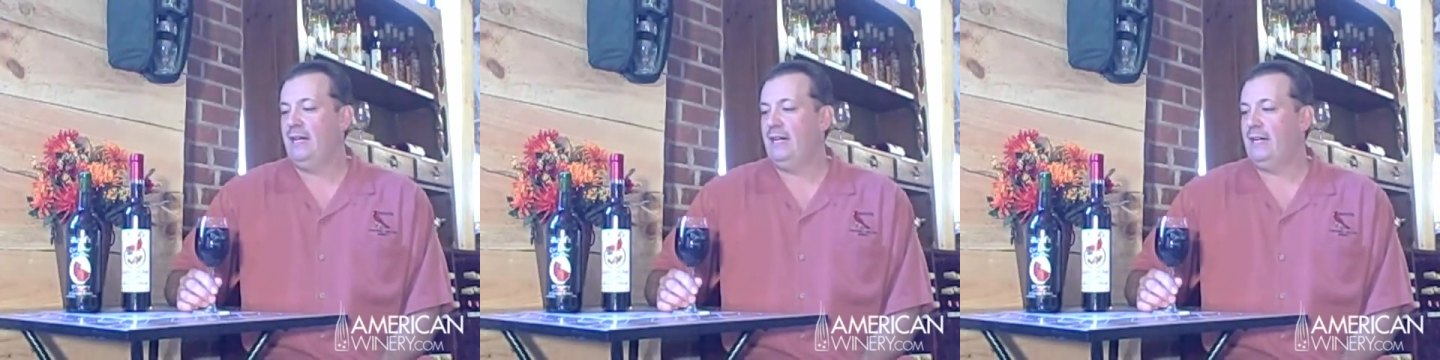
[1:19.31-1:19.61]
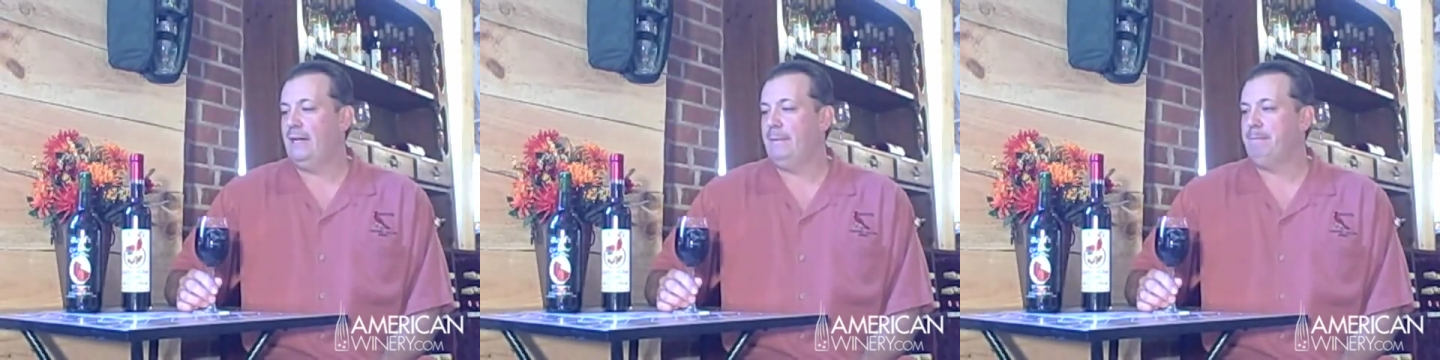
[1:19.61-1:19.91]

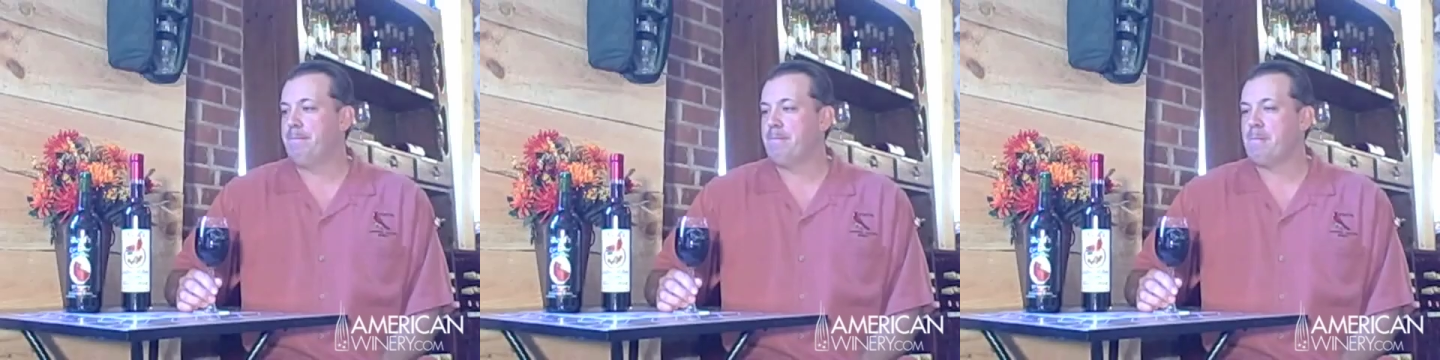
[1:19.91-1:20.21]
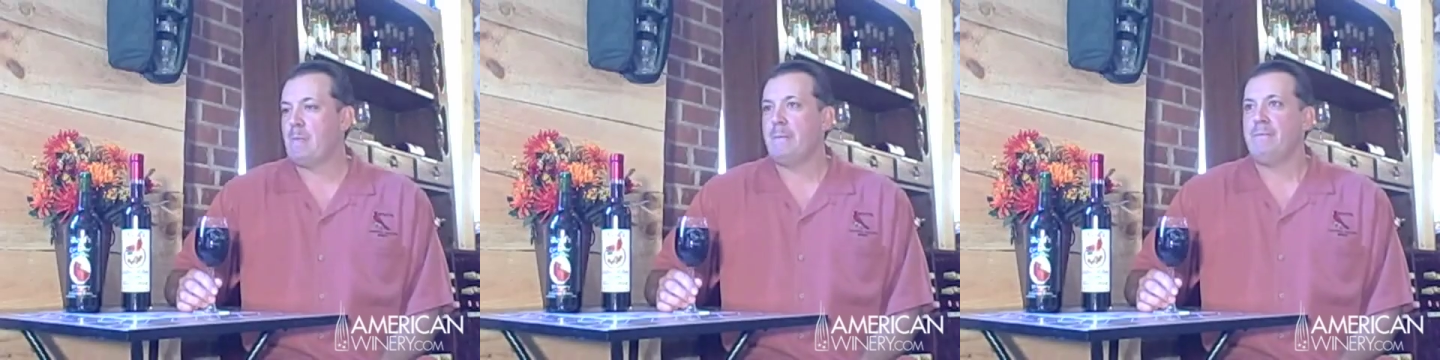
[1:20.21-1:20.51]
Um,
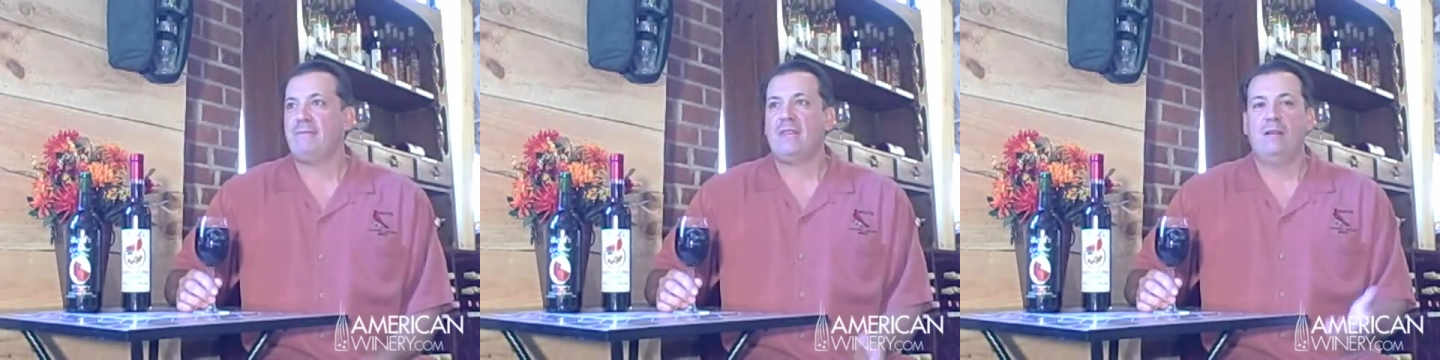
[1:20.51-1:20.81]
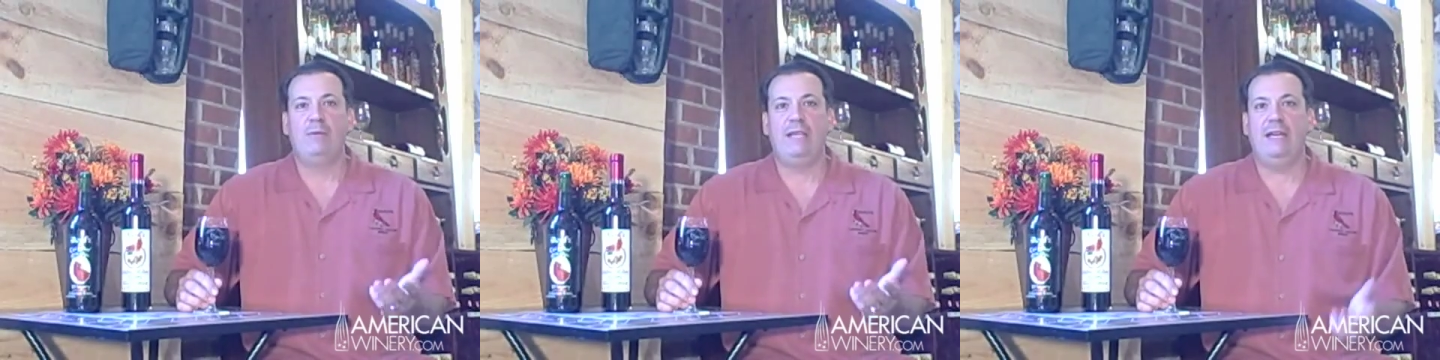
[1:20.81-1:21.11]

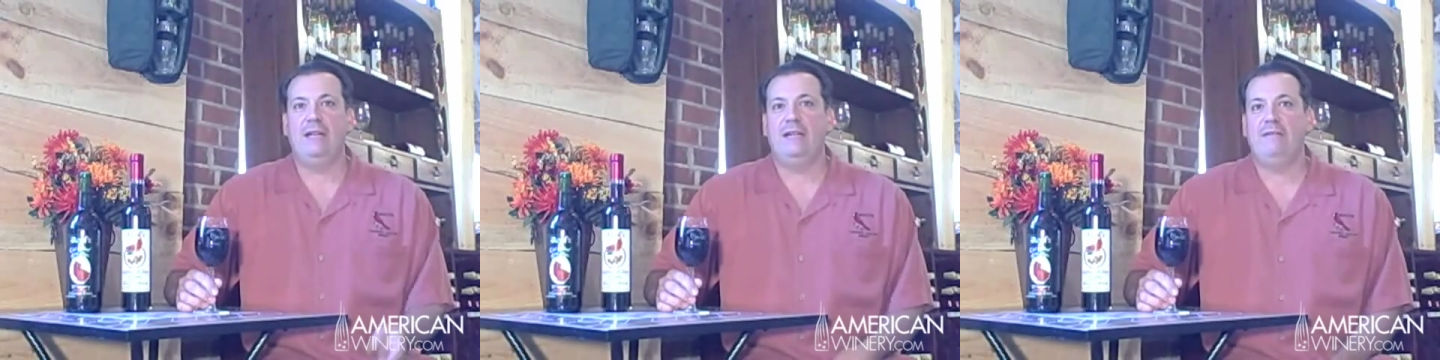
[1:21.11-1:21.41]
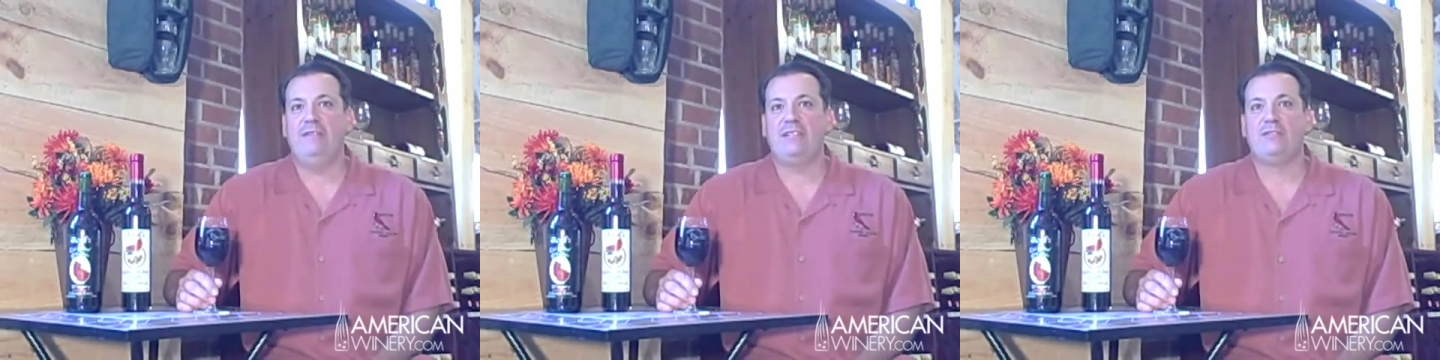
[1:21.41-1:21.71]
we uh, have
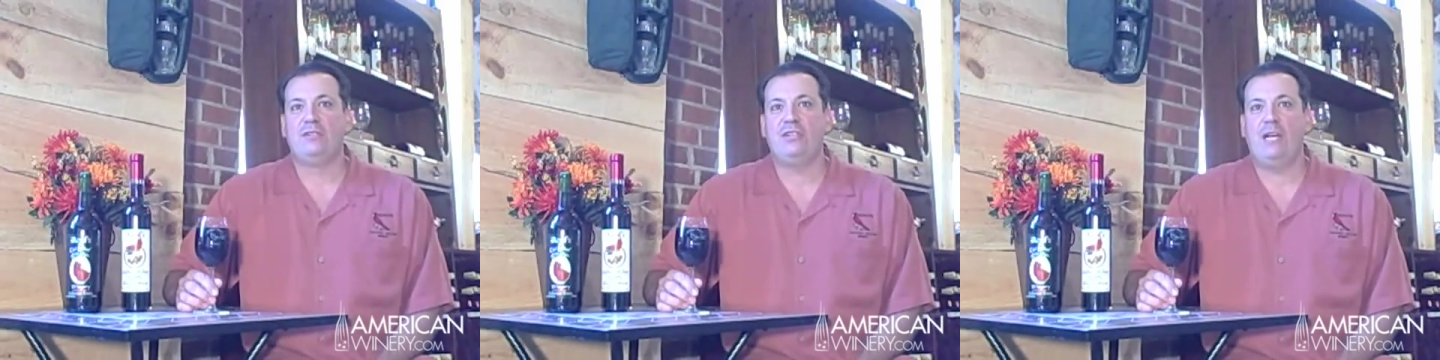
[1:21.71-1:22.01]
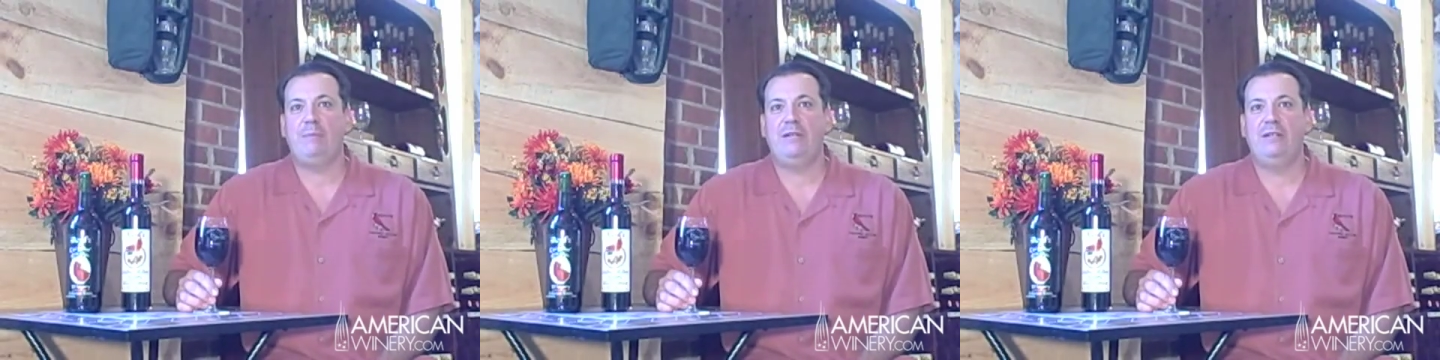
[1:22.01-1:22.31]
a nice little
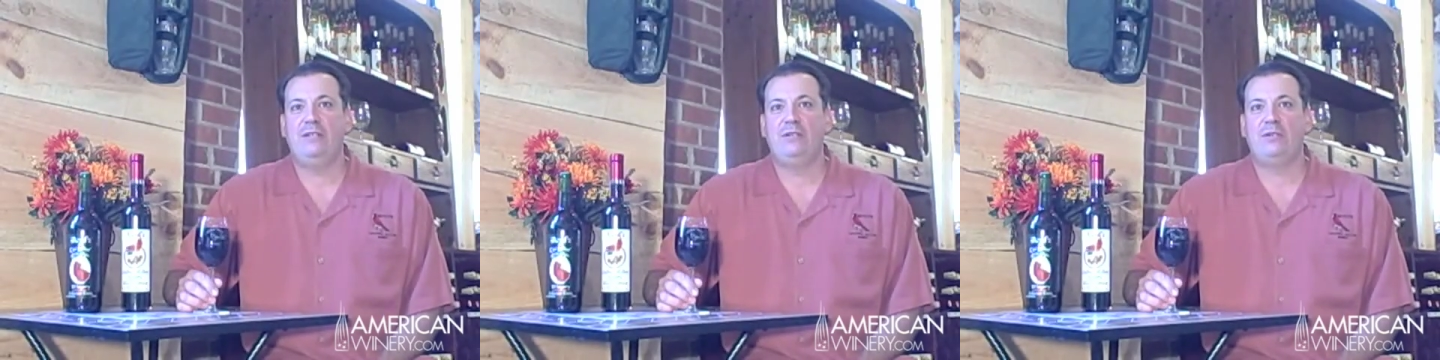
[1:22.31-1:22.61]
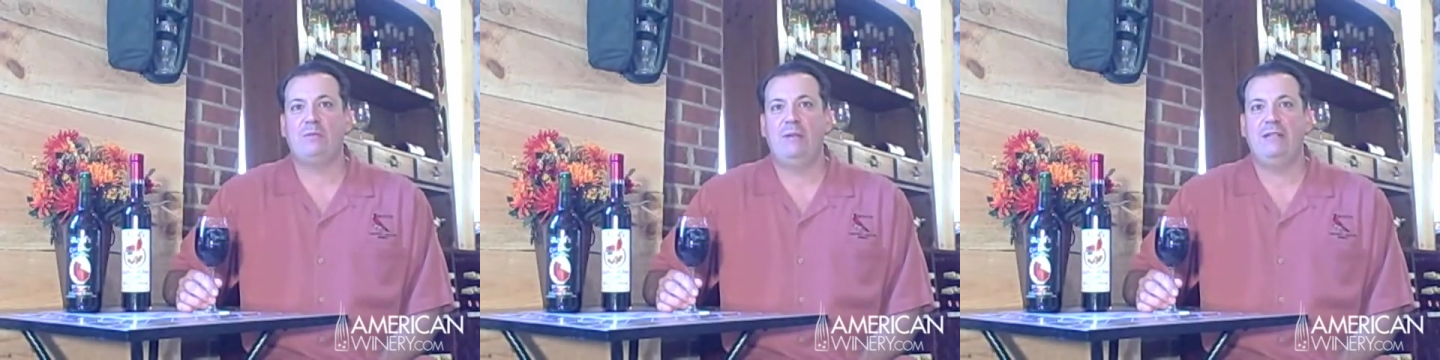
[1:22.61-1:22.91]
shop here in
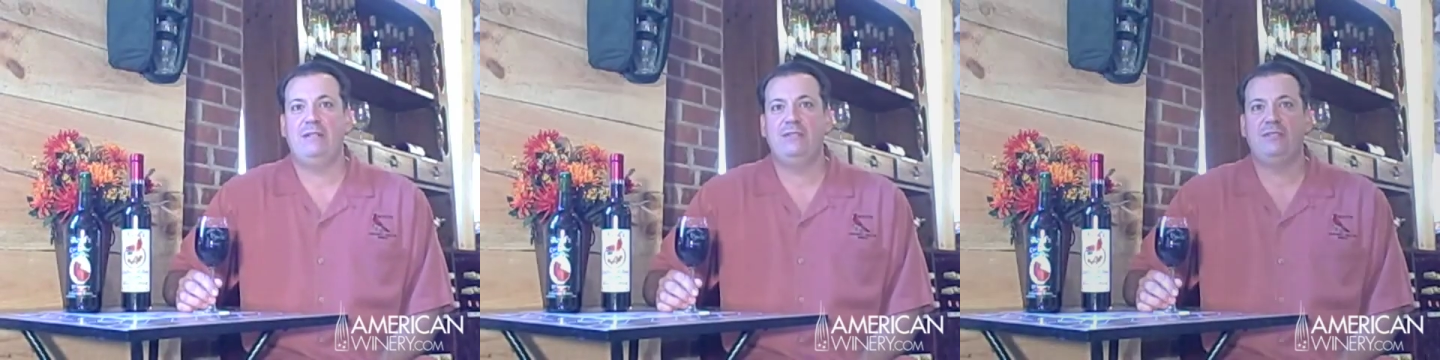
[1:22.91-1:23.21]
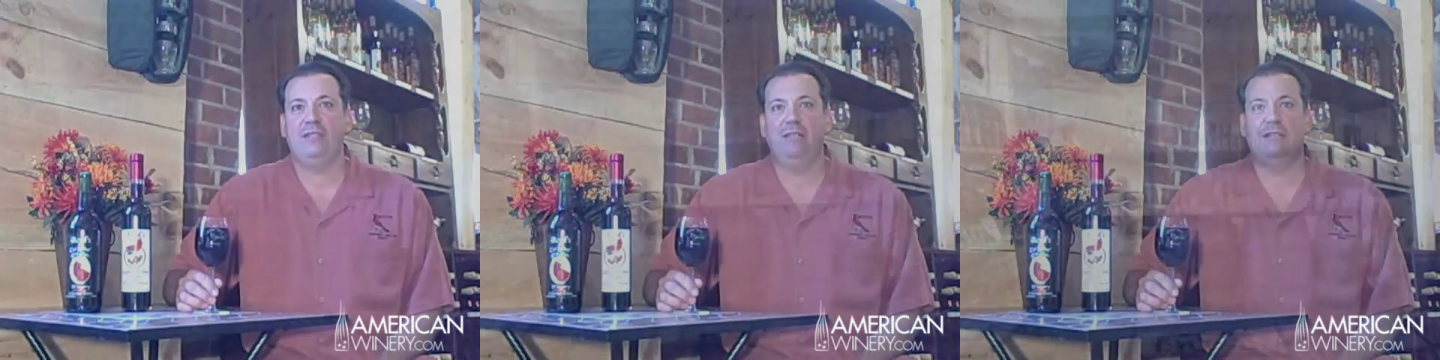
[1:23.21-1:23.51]
North
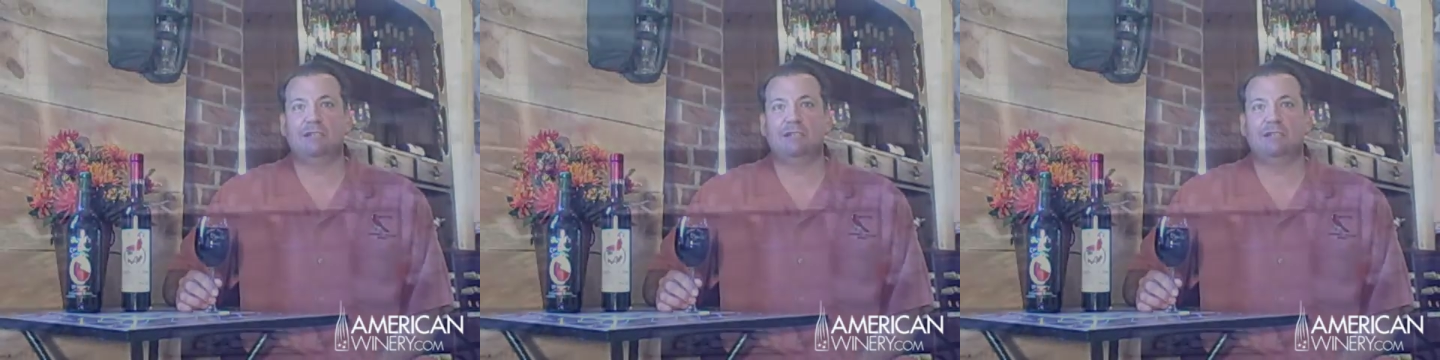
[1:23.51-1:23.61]
Wales. Uh, it's